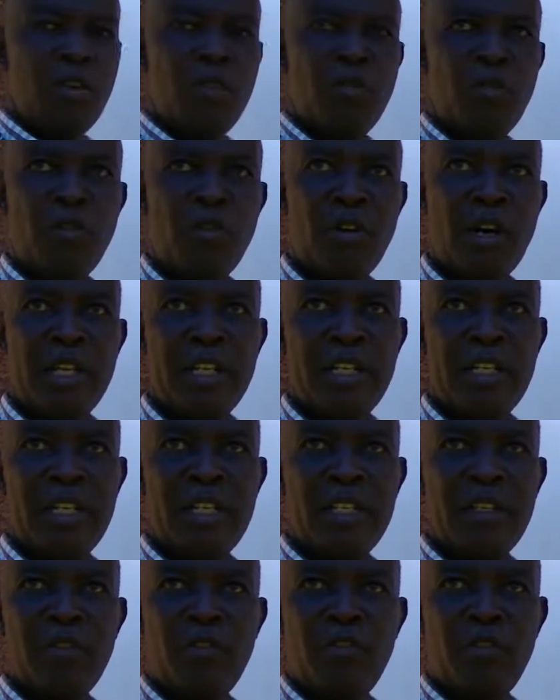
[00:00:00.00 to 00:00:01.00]
Forward
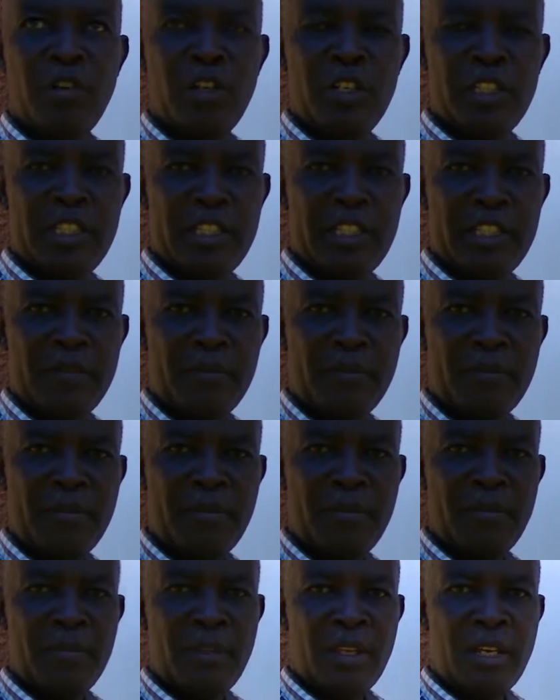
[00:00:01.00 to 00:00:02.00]
force.
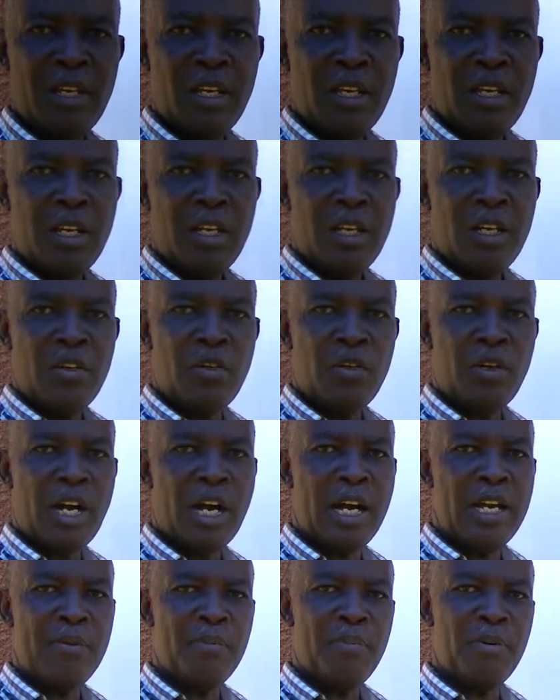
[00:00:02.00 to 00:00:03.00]
You
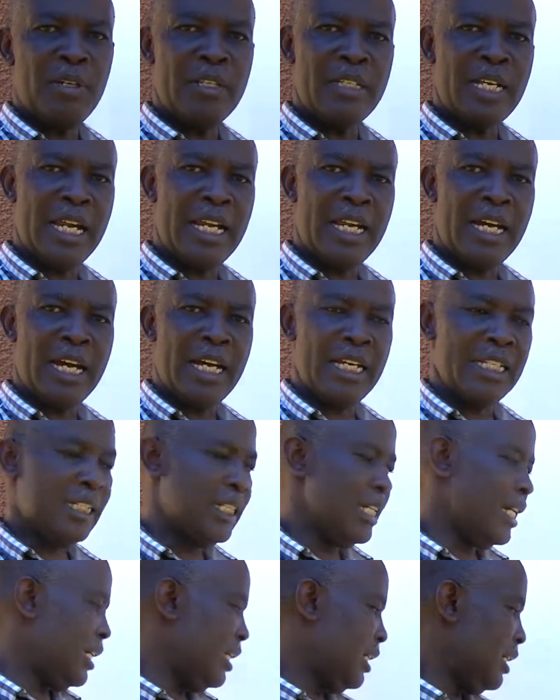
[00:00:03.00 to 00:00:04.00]
can pause and
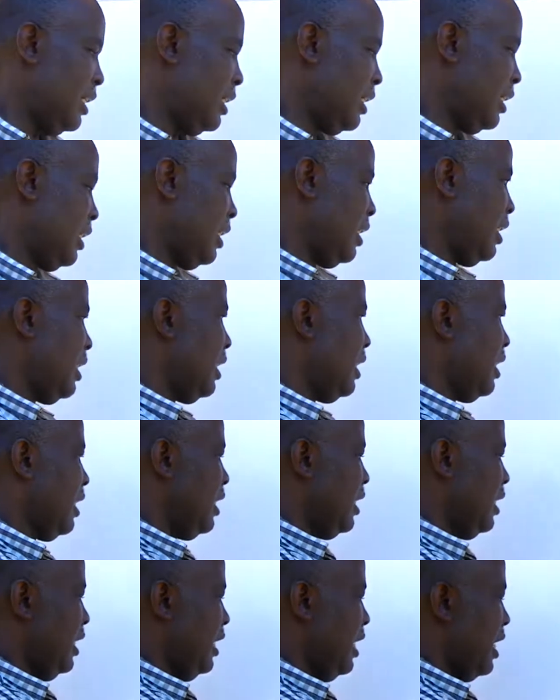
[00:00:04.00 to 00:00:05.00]
answer.
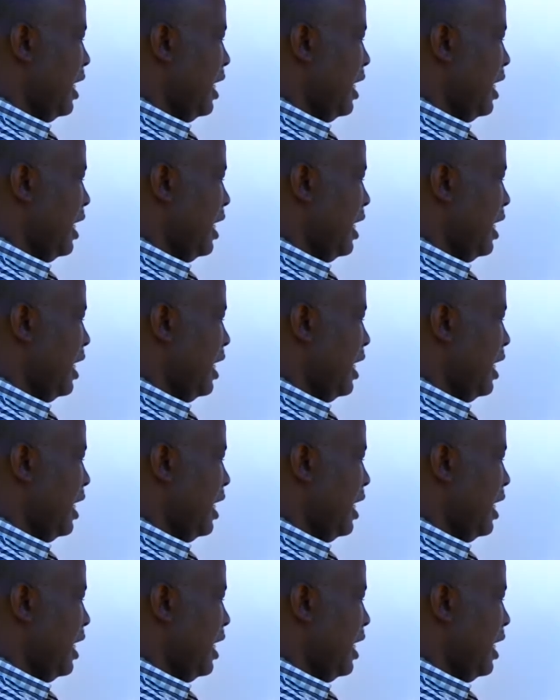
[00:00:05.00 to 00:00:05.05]
The